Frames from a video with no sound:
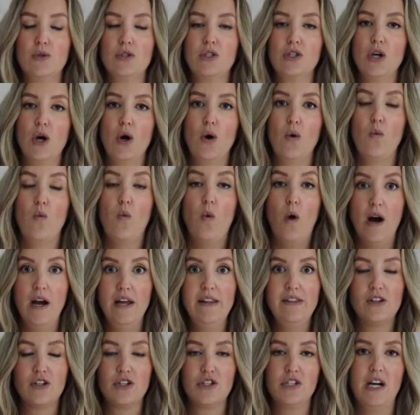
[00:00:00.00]
So
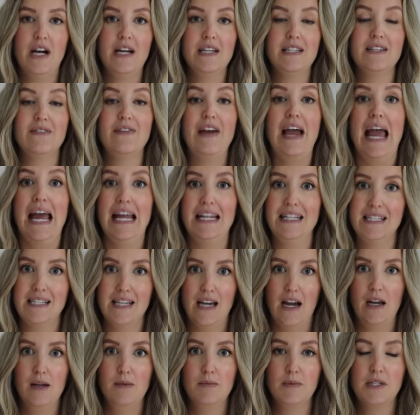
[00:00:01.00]
one, there's tons of
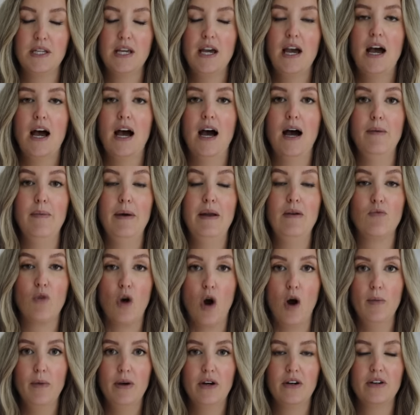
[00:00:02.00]
enzymes, and
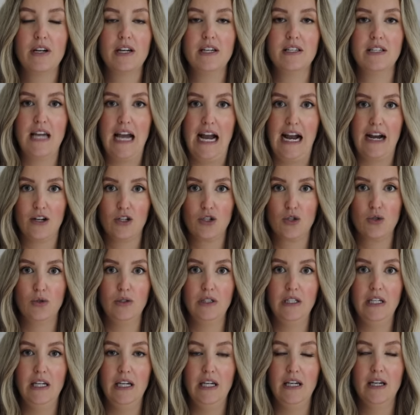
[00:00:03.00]
raw milk is
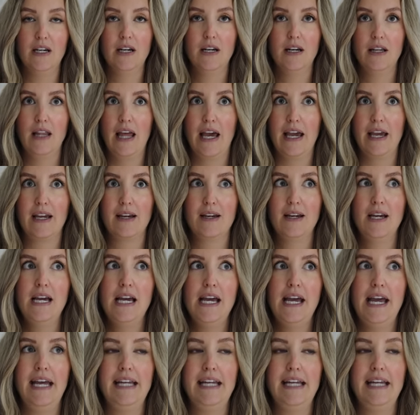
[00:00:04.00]
actually like,